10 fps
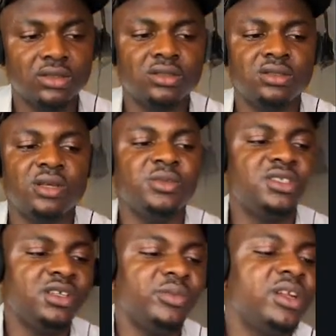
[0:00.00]
So let me
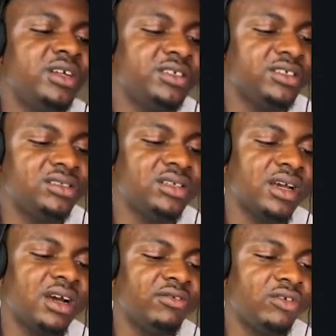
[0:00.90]
see the email addresses I
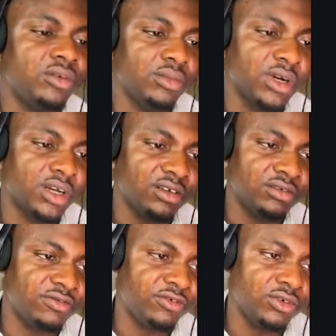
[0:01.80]
have on my
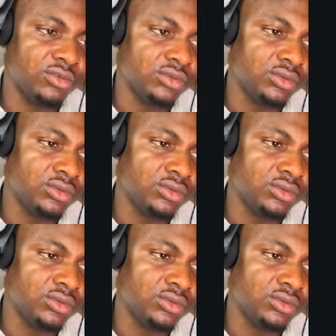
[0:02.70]
phone.